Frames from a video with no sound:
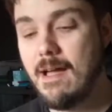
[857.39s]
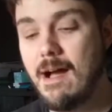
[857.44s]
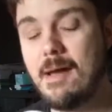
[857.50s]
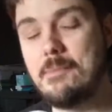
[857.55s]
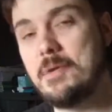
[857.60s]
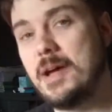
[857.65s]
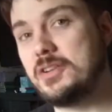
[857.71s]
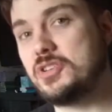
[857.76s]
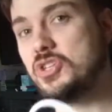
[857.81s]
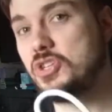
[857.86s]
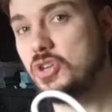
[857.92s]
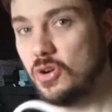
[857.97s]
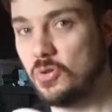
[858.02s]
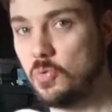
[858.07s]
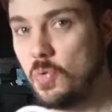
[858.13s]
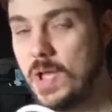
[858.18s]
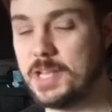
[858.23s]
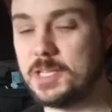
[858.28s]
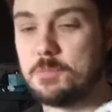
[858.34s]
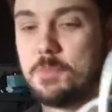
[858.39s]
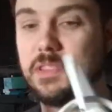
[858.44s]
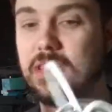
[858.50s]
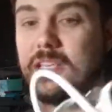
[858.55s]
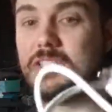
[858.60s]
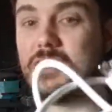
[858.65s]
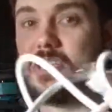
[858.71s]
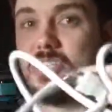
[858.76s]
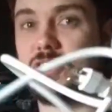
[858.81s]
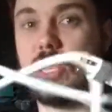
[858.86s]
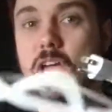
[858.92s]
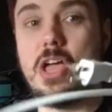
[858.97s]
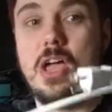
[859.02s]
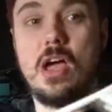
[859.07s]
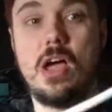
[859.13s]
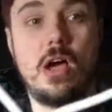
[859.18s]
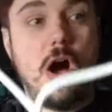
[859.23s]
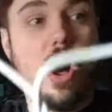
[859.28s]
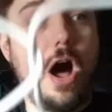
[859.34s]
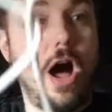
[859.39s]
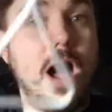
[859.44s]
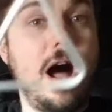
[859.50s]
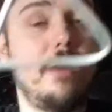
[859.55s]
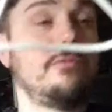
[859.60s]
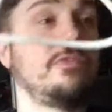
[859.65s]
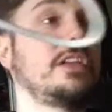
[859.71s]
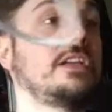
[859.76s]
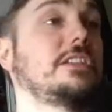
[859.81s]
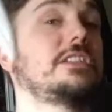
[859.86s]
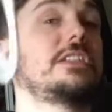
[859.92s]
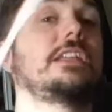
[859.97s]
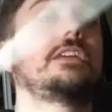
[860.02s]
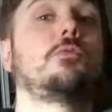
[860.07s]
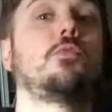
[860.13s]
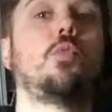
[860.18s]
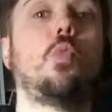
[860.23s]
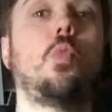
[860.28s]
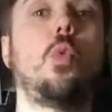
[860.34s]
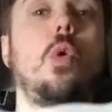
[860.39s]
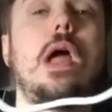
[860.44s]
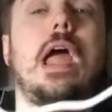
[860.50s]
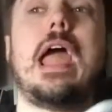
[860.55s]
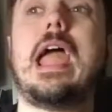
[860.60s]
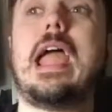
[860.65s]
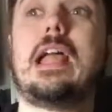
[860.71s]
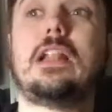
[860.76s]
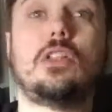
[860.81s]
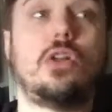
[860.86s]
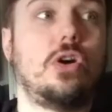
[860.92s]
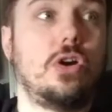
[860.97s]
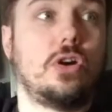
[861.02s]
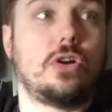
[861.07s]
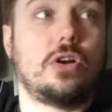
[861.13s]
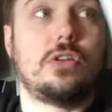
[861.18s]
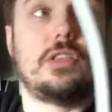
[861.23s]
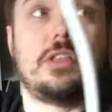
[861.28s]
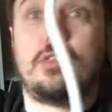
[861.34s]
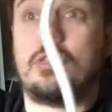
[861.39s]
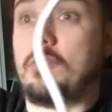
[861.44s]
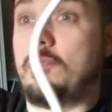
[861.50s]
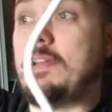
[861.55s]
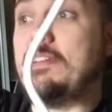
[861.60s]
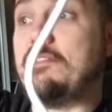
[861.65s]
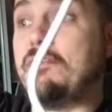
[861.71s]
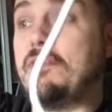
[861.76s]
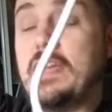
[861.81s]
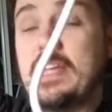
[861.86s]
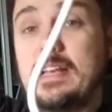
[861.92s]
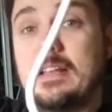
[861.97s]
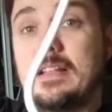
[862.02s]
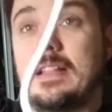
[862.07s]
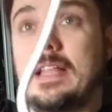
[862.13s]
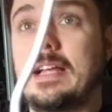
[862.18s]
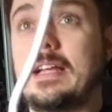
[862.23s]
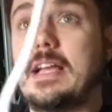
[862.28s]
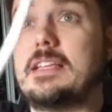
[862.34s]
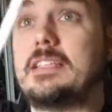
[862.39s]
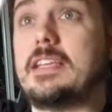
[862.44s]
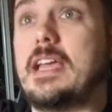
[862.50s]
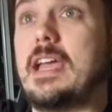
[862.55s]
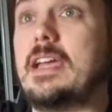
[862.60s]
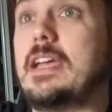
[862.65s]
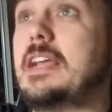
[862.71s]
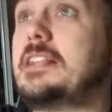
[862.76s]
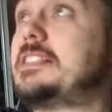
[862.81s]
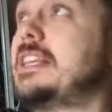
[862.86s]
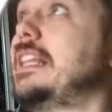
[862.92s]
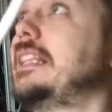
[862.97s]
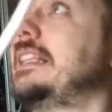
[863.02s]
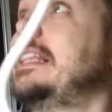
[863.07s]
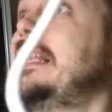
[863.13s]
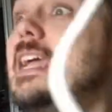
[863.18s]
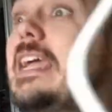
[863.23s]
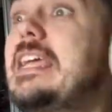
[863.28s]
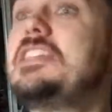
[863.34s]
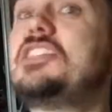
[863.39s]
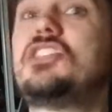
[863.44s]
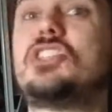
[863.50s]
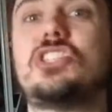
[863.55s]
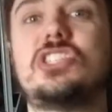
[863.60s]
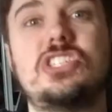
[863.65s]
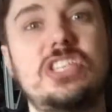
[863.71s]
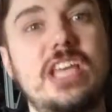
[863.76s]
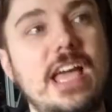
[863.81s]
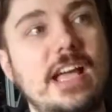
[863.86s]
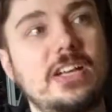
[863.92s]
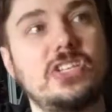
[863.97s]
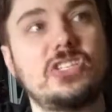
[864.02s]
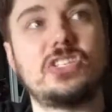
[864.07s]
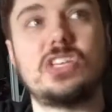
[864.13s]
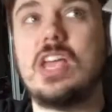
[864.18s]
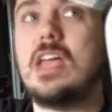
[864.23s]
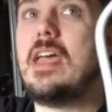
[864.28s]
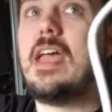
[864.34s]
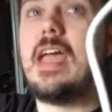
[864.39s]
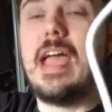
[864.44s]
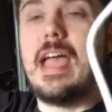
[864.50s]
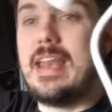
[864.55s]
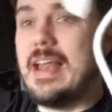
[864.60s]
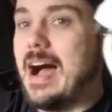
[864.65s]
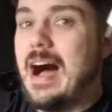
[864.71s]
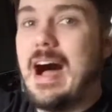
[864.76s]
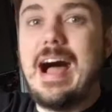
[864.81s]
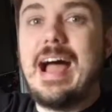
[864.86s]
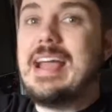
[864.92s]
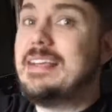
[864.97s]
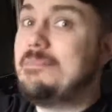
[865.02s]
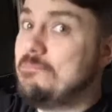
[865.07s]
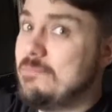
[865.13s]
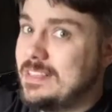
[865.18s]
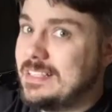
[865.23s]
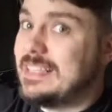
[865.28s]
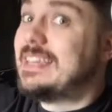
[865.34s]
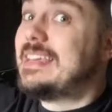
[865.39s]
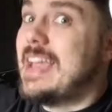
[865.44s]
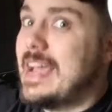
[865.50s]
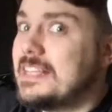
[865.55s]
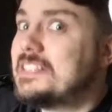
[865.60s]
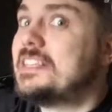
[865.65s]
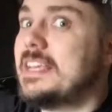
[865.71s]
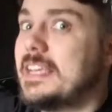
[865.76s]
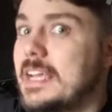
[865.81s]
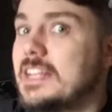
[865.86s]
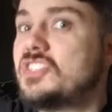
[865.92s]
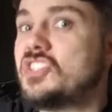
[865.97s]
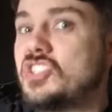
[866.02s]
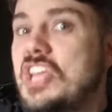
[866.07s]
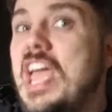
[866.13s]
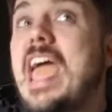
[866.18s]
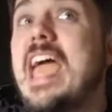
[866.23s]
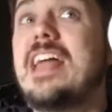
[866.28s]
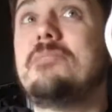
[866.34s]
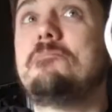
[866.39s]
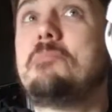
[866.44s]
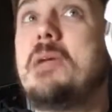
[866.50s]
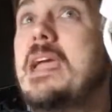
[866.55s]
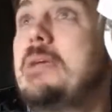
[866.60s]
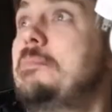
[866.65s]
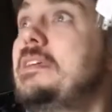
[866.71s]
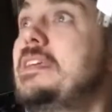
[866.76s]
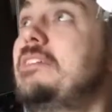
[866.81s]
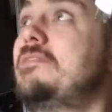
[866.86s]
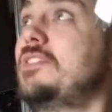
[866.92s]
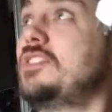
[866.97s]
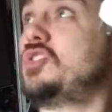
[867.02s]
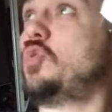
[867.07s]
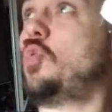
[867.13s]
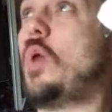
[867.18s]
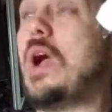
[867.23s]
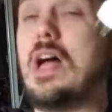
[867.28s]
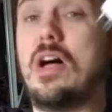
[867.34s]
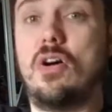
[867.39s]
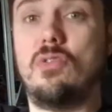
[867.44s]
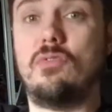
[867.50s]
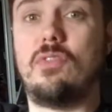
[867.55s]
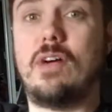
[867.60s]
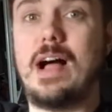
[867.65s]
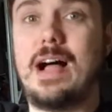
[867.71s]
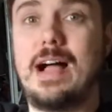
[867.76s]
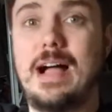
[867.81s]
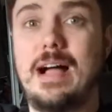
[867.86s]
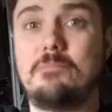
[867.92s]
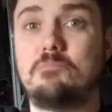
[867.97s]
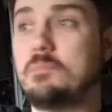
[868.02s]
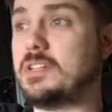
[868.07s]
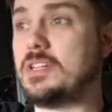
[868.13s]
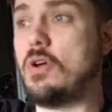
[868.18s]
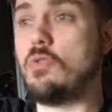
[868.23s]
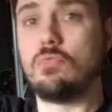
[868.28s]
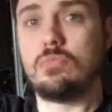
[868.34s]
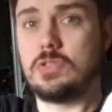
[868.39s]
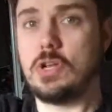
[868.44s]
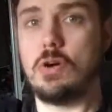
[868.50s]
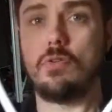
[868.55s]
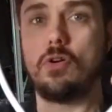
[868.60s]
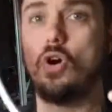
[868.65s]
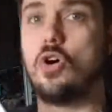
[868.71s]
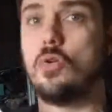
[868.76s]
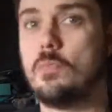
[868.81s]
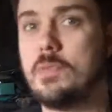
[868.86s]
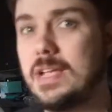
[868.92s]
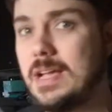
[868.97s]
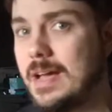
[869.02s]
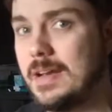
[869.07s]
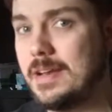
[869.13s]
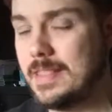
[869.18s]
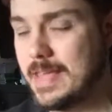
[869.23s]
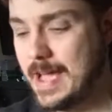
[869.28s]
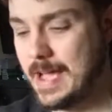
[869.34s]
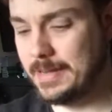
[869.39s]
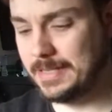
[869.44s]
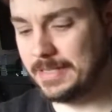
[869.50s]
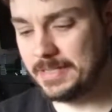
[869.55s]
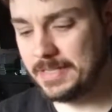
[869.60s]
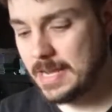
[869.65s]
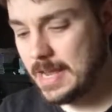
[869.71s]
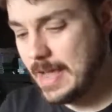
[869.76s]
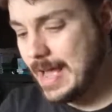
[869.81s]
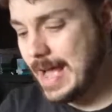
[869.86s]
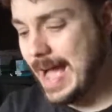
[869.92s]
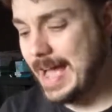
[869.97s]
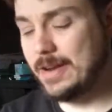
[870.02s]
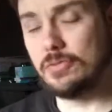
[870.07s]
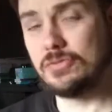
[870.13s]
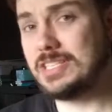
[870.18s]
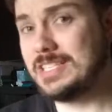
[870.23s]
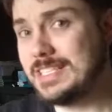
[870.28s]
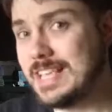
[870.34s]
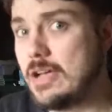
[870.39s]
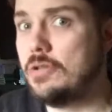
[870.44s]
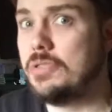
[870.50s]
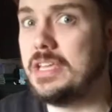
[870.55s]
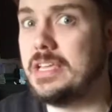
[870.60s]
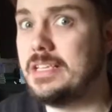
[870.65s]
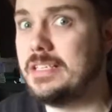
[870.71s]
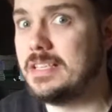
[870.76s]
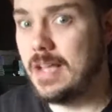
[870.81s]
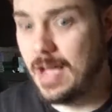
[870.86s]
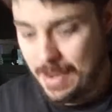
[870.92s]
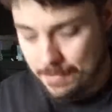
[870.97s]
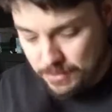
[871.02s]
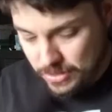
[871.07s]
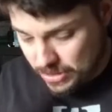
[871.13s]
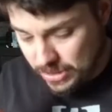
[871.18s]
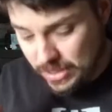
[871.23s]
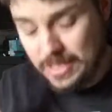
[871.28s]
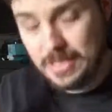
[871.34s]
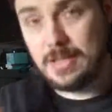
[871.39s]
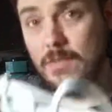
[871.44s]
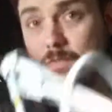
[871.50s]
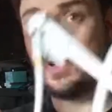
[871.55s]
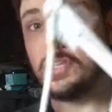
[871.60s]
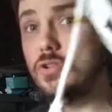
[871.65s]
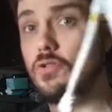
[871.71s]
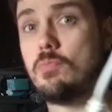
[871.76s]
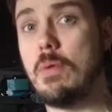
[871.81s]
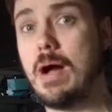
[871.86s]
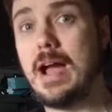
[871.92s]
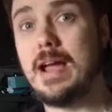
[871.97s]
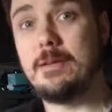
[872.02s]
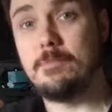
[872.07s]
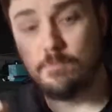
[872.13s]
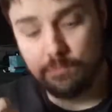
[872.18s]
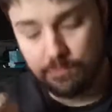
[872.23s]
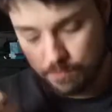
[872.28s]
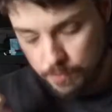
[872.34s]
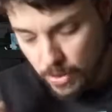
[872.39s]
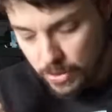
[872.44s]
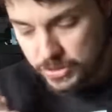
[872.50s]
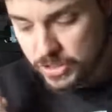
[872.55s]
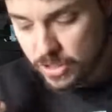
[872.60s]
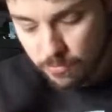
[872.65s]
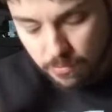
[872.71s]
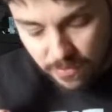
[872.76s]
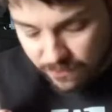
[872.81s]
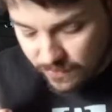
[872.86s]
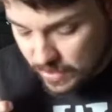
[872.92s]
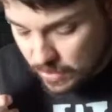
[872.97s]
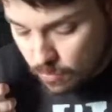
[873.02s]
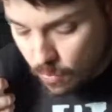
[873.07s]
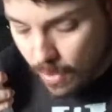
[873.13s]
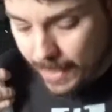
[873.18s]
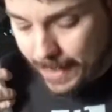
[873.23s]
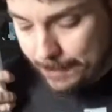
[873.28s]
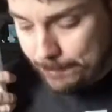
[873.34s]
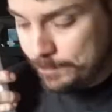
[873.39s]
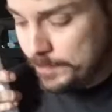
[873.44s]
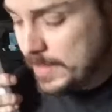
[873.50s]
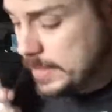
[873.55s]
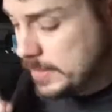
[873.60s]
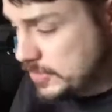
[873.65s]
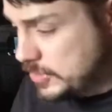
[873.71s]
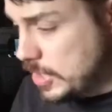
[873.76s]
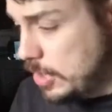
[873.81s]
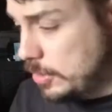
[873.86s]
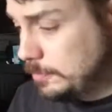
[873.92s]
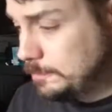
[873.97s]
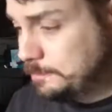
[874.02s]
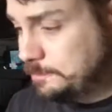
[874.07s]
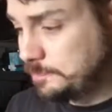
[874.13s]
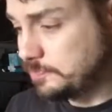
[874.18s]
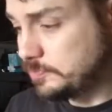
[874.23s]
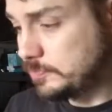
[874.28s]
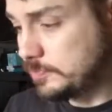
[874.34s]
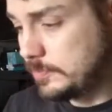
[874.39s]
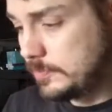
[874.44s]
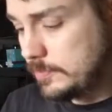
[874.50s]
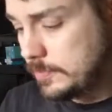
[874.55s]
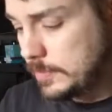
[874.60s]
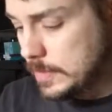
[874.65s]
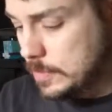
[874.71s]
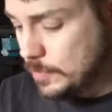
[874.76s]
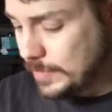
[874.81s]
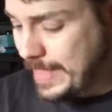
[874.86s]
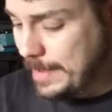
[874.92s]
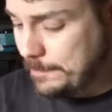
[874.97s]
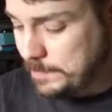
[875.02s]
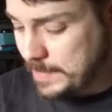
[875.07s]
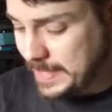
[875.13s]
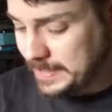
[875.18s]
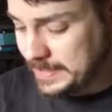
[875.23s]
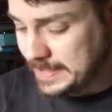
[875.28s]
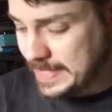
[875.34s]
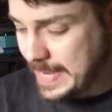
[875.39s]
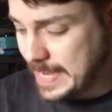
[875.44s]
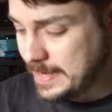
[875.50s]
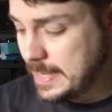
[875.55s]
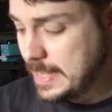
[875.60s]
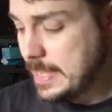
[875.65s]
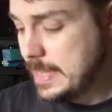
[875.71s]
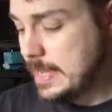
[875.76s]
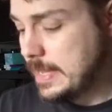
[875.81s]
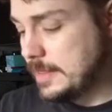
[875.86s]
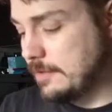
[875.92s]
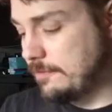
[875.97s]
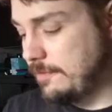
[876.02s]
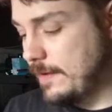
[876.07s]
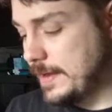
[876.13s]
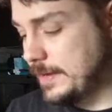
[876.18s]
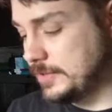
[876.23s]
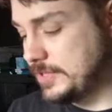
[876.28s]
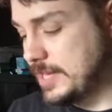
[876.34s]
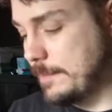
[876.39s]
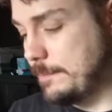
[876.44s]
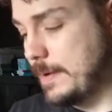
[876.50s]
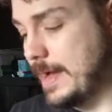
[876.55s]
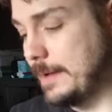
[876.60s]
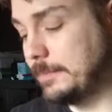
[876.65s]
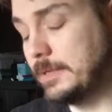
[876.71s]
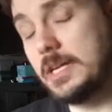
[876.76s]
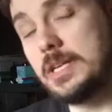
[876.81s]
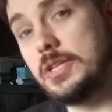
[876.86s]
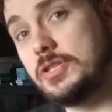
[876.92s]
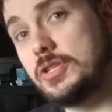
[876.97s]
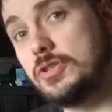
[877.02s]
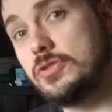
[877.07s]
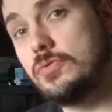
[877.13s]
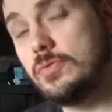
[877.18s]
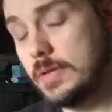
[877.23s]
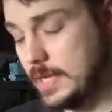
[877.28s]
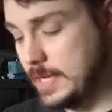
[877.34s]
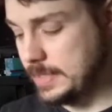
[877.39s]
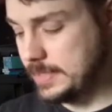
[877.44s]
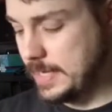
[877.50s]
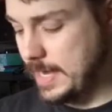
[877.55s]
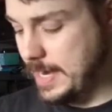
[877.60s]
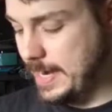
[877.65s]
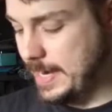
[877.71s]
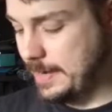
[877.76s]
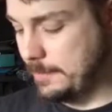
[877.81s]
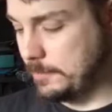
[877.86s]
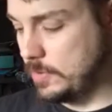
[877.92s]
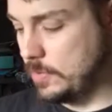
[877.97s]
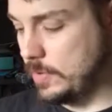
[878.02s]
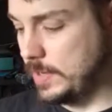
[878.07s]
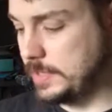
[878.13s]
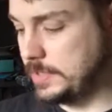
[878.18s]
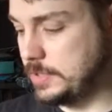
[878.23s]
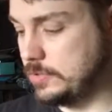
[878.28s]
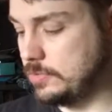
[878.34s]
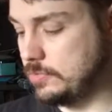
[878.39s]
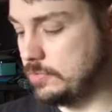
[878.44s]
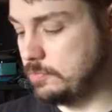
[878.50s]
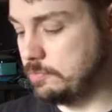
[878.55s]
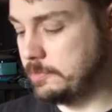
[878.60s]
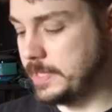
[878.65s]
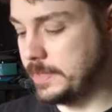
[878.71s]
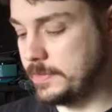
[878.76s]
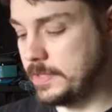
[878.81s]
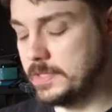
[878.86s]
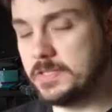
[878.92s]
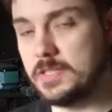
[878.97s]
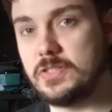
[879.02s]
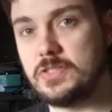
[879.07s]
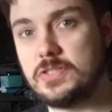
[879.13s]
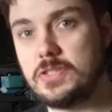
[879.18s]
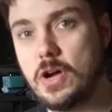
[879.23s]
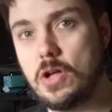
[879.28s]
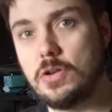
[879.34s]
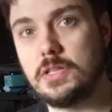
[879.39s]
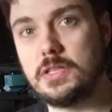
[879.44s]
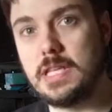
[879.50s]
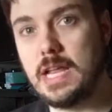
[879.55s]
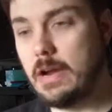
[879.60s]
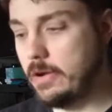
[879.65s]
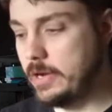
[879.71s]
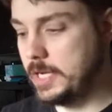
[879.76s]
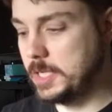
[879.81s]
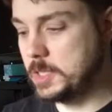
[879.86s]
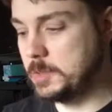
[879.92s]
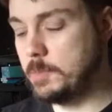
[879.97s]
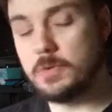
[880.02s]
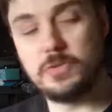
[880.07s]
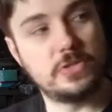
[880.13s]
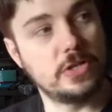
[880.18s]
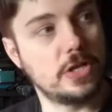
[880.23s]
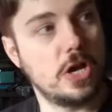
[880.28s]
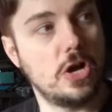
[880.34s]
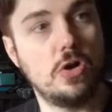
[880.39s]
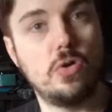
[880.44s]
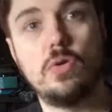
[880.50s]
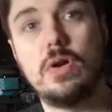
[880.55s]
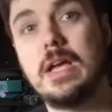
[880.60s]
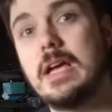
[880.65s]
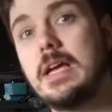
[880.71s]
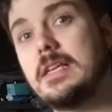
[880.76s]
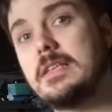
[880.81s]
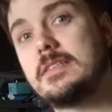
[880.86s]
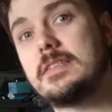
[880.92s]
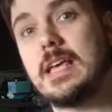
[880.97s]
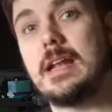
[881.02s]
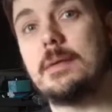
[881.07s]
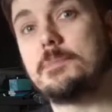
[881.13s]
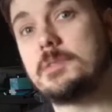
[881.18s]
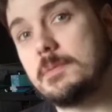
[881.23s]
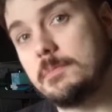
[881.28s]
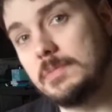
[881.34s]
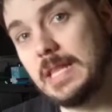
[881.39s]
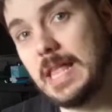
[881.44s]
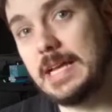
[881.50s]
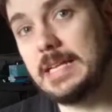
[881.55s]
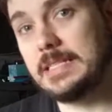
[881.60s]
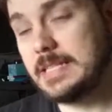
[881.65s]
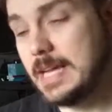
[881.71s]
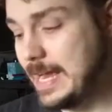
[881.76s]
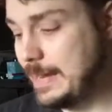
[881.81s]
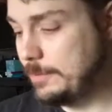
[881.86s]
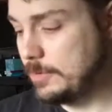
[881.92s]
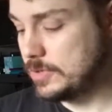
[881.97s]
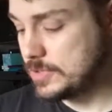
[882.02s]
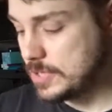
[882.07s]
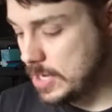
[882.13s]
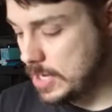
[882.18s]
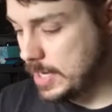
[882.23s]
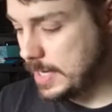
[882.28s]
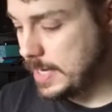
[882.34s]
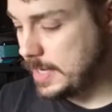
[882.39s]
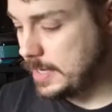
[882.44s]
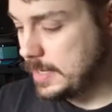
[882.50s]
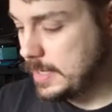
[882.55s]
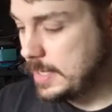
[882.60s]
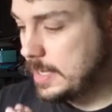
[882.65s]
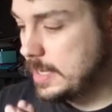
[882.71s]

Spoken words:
I'm not sure which, but this is obviously way longer than 3 feet. Like I say, it's at least 6, and I'm guessing it's 10, maybe even 12. But don't hold me onto that, because I don't sell these. I'm just giving you my personal review on it. So, with that being said, the final step I'm going to do is I am going to get this installed in the area it's supposed to go, set up some light timers on it,